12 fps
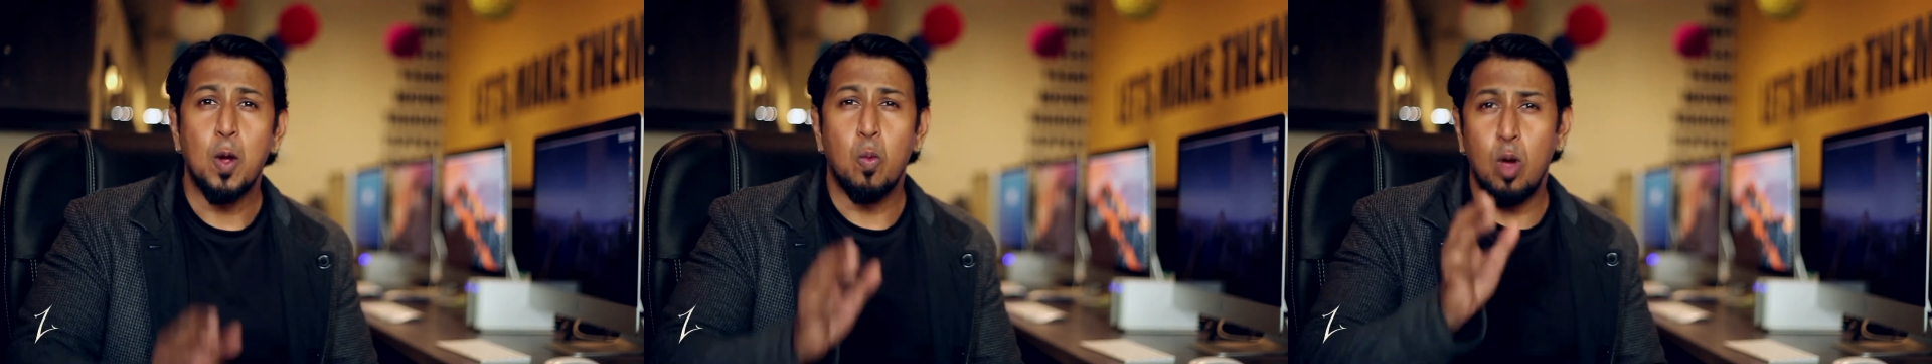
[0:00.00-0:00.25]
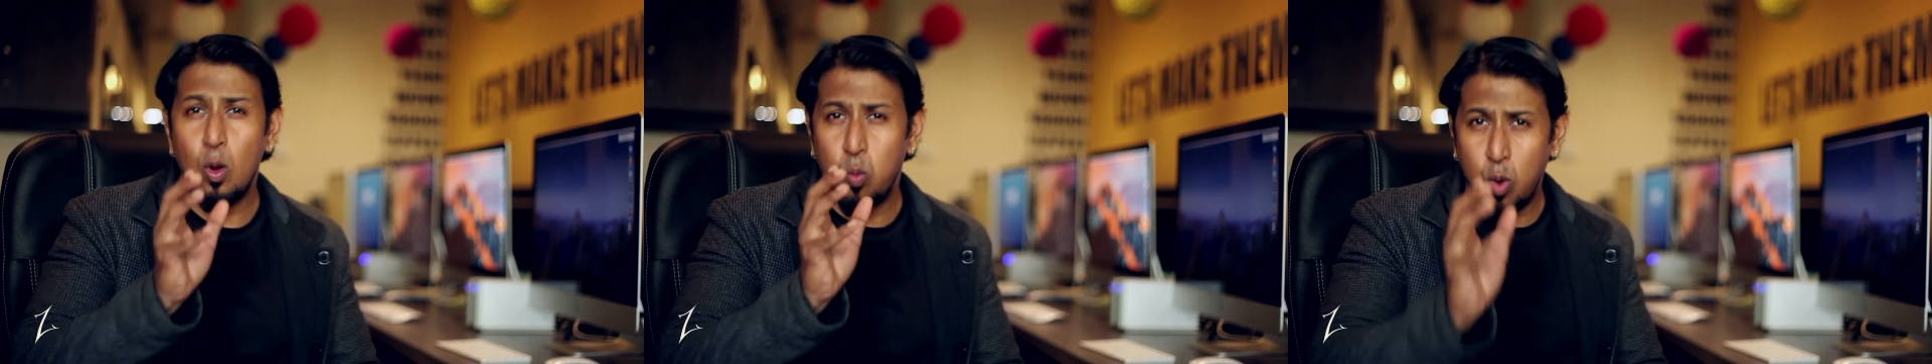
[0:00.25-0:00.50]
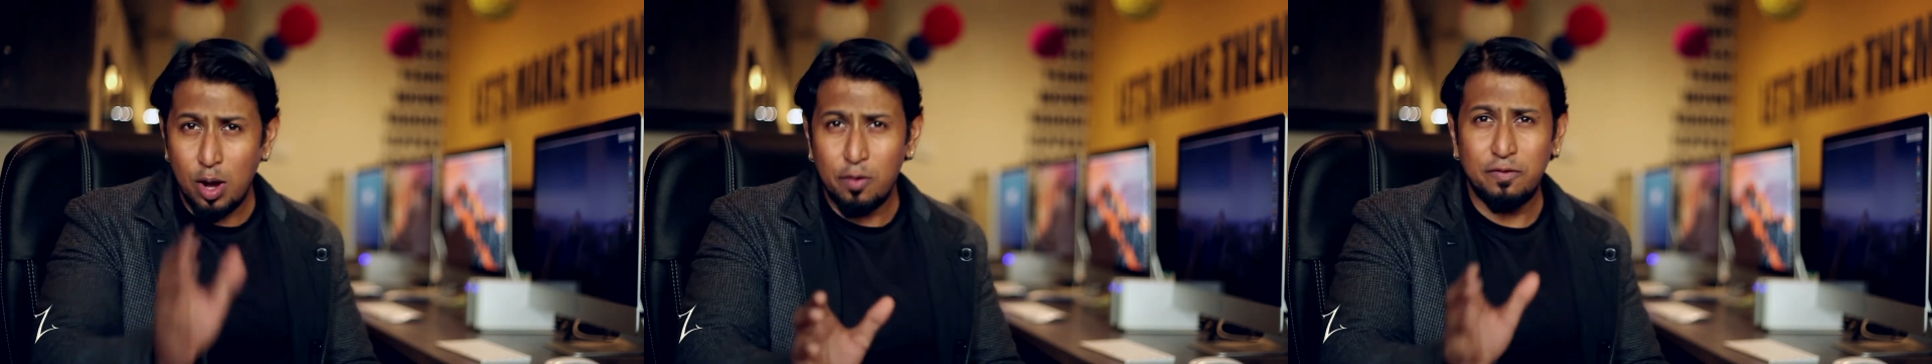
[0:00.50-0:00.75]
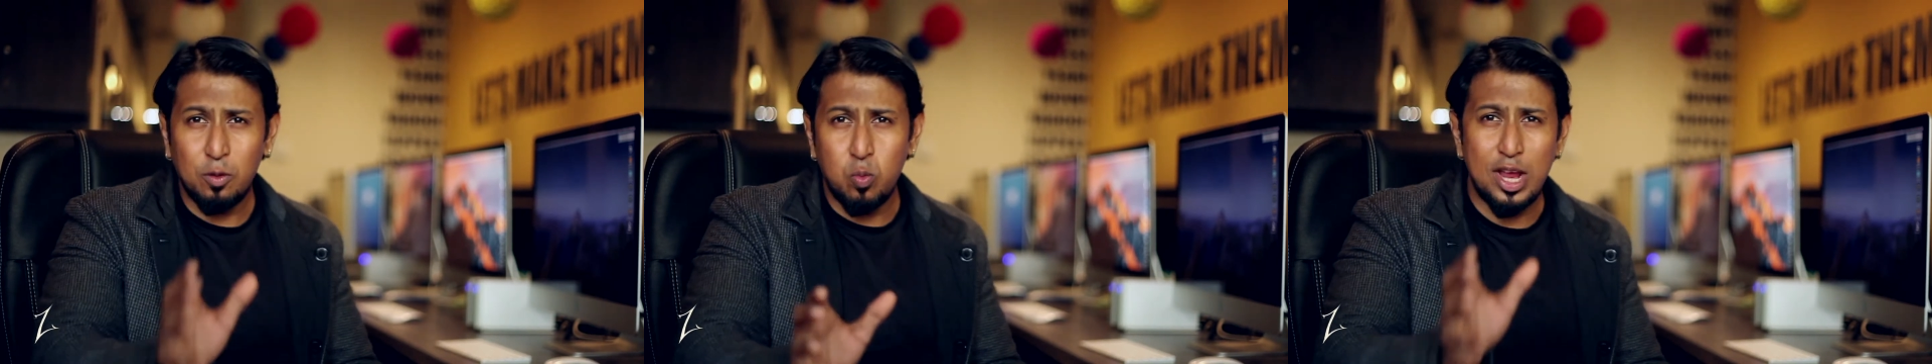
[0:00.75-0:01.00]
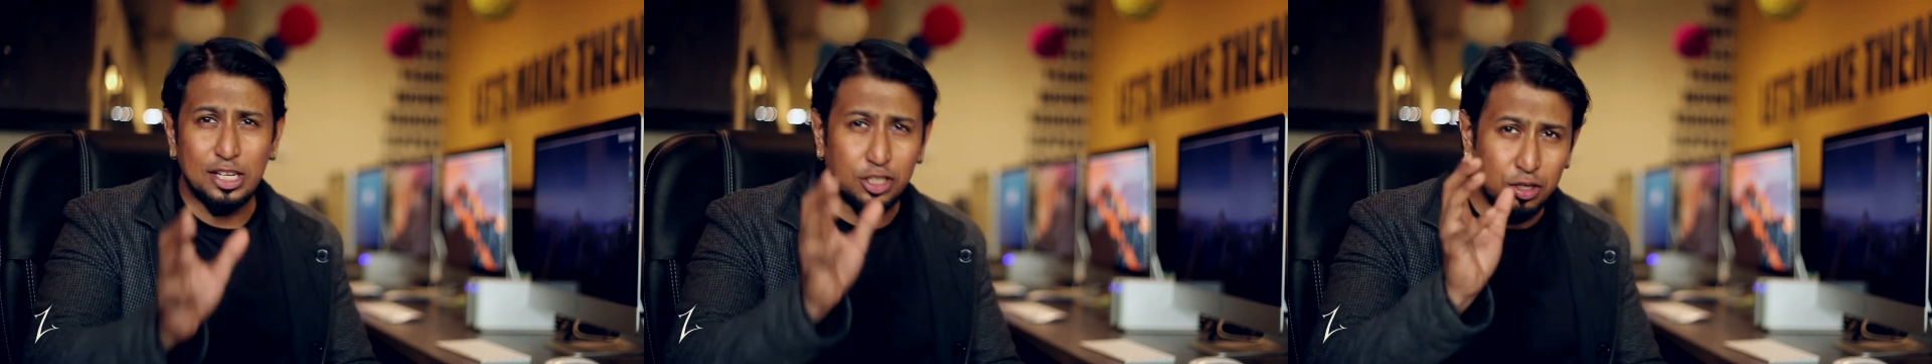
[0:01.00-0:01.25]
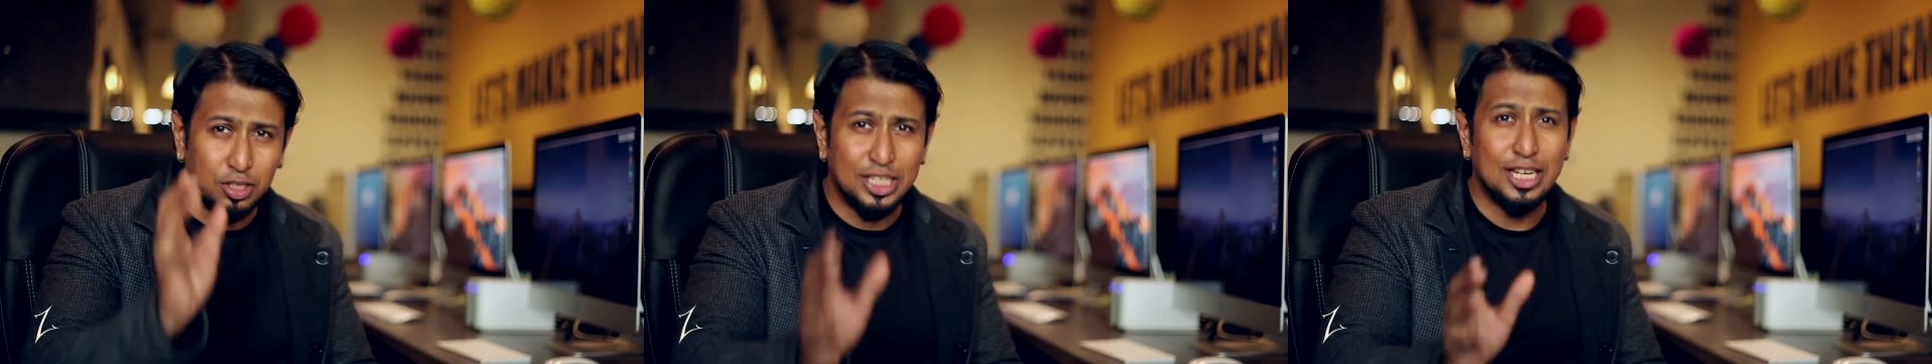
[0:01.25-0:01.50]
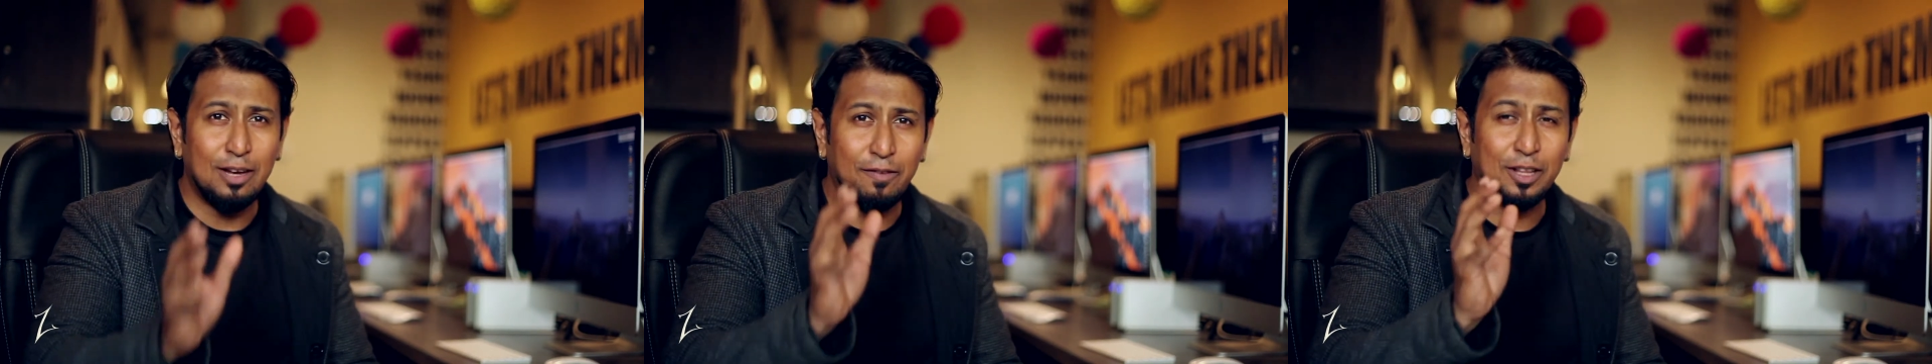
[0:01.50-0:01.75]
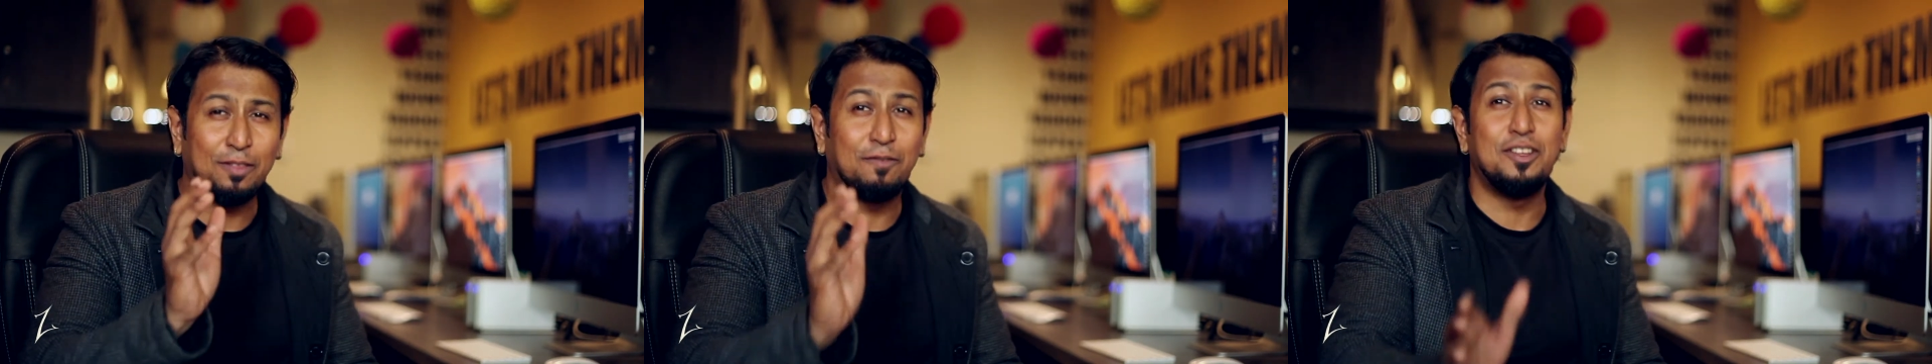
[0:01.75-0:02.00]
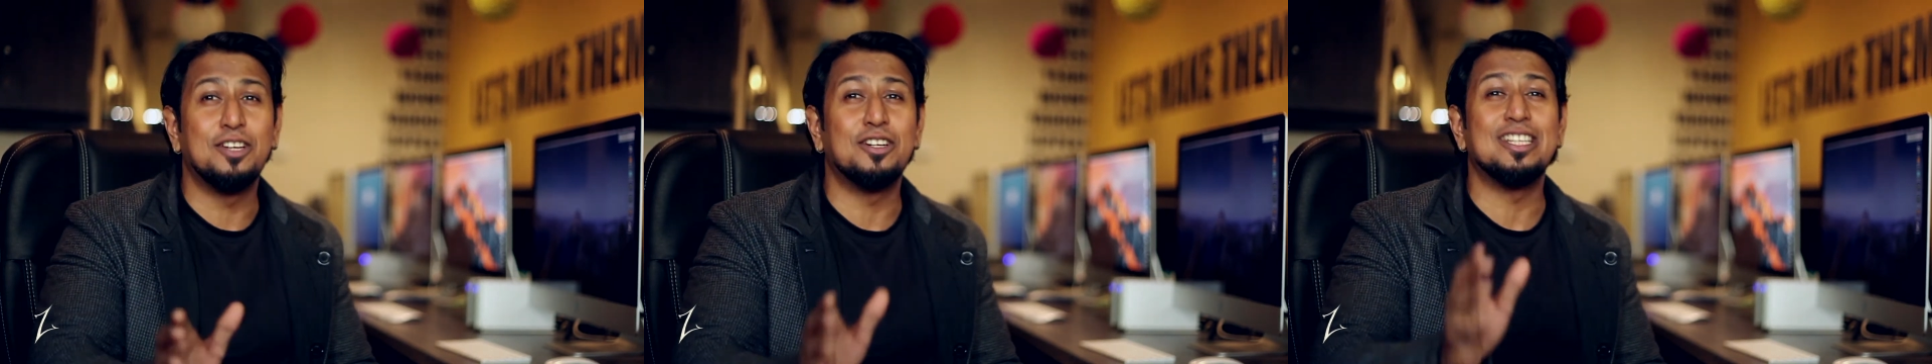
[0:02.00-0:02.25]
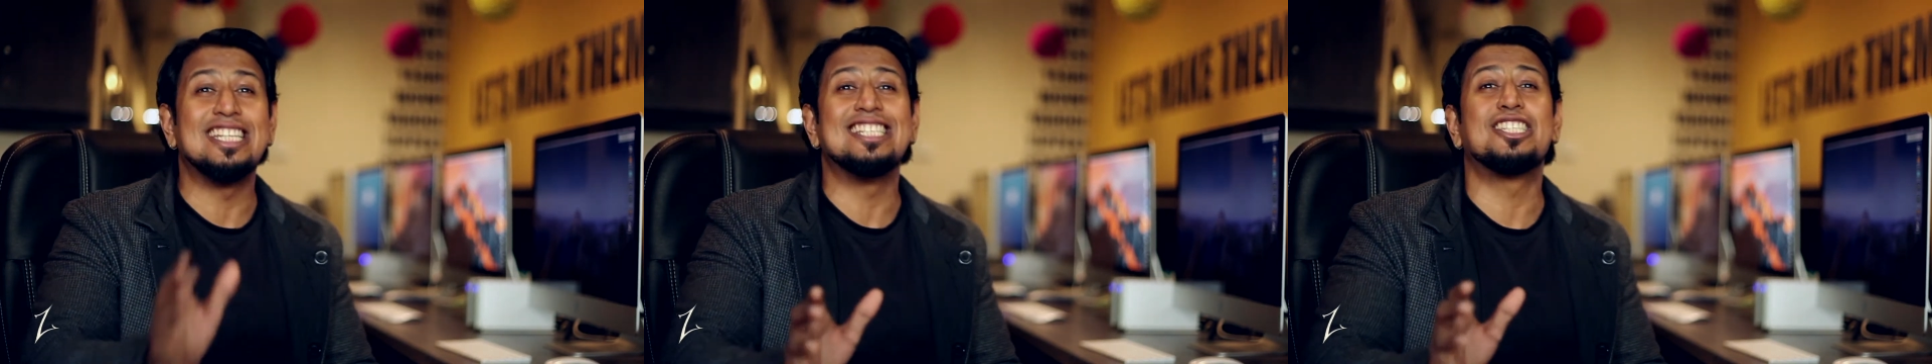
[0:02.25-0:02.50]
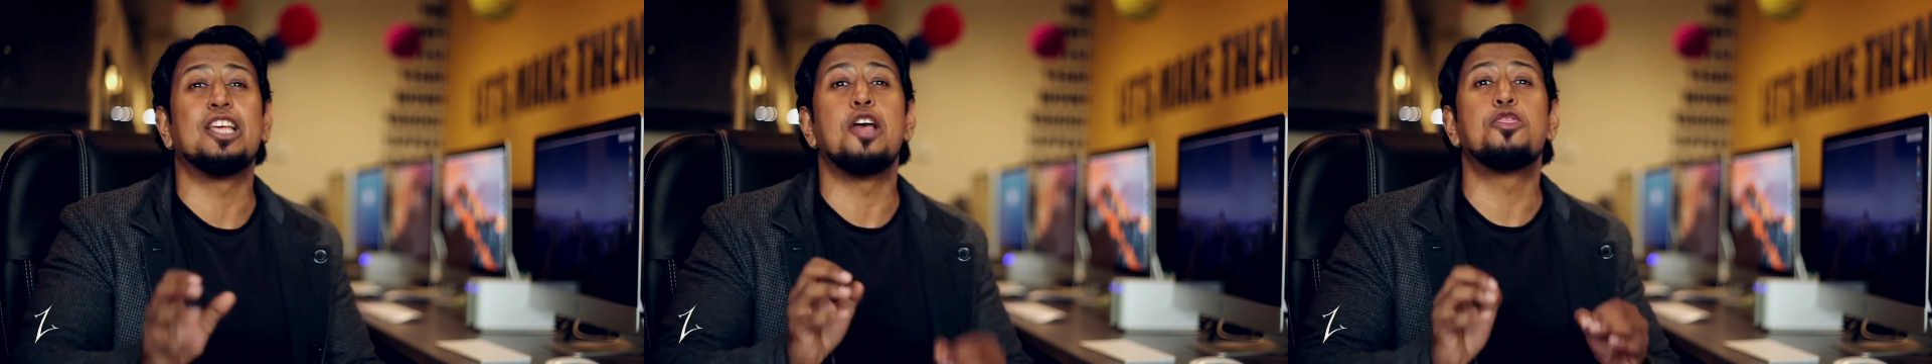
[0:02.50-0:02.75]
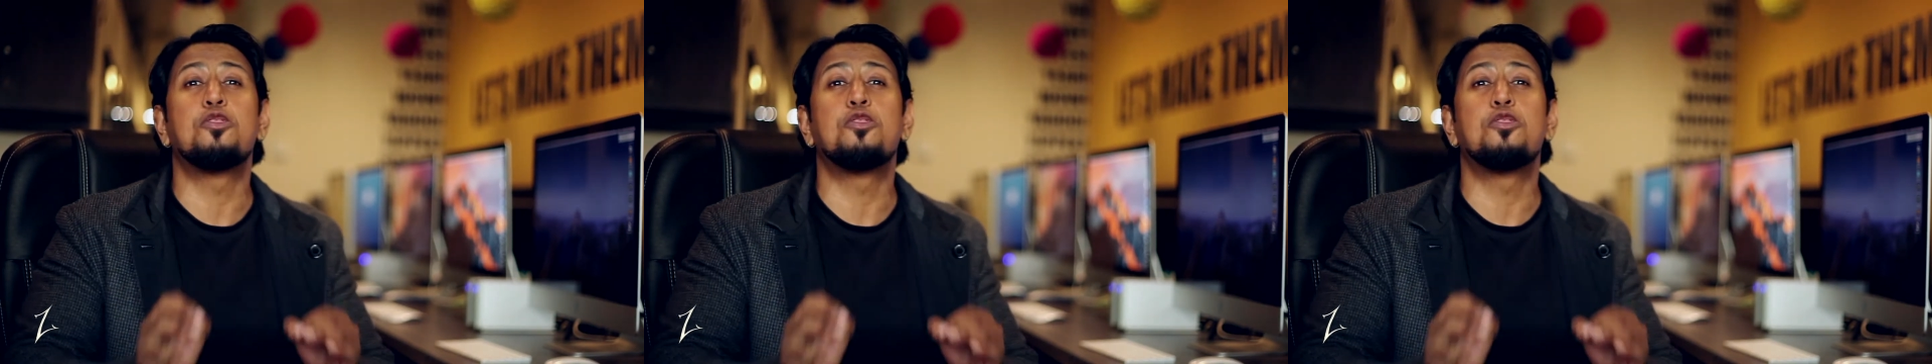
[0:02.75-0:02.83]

Well, one of the ways to deal with fear is